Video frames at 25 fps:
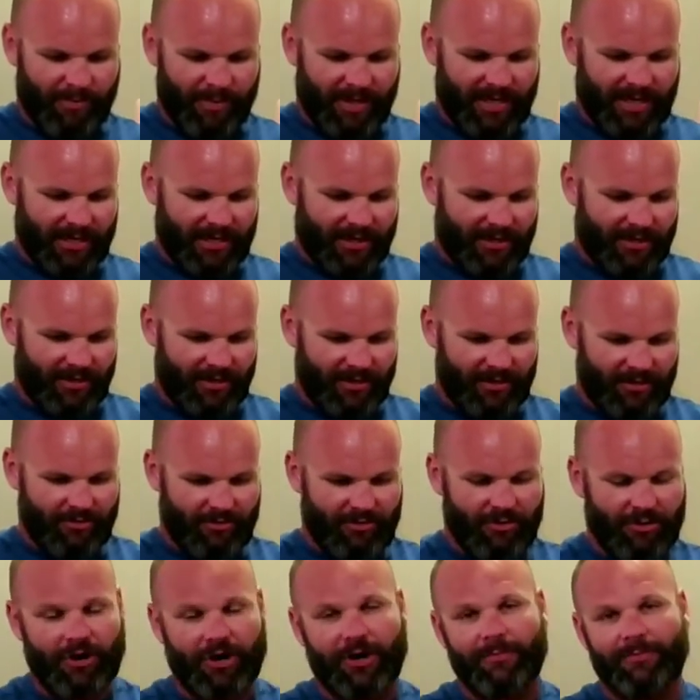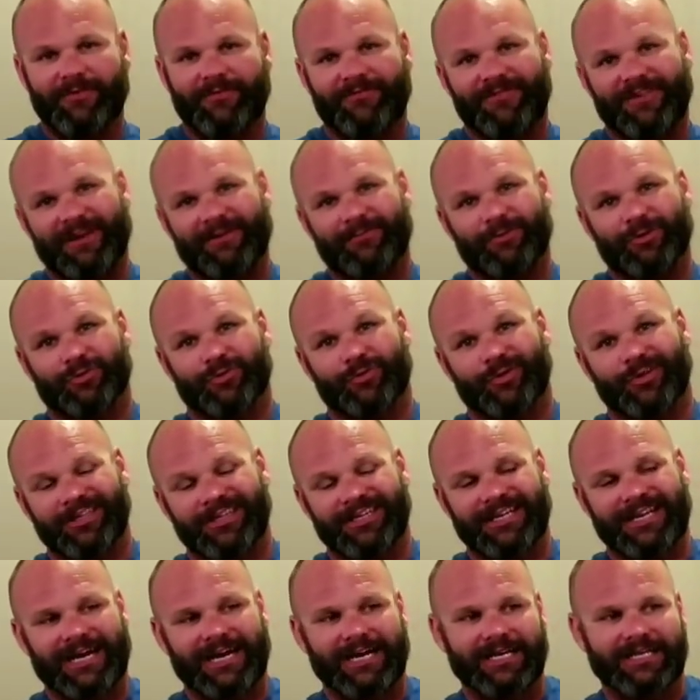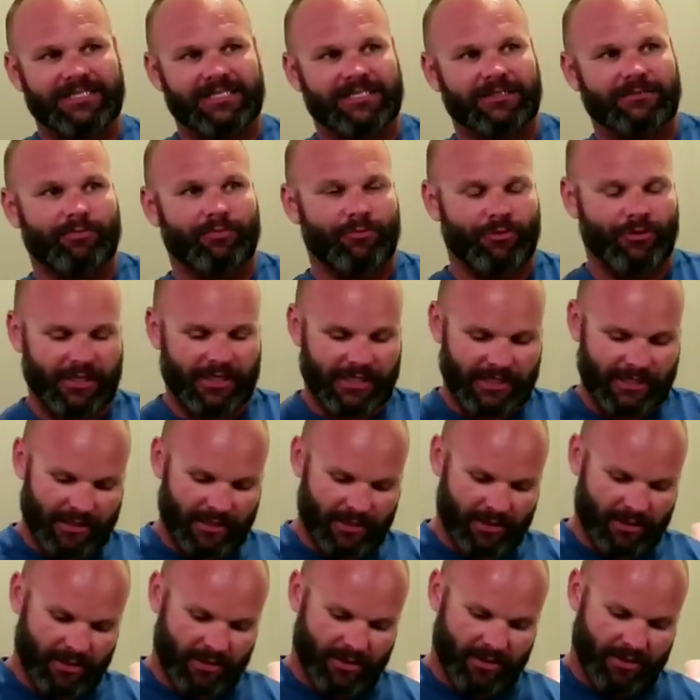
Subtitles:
But you know, carbon fiber is really nice and pretty,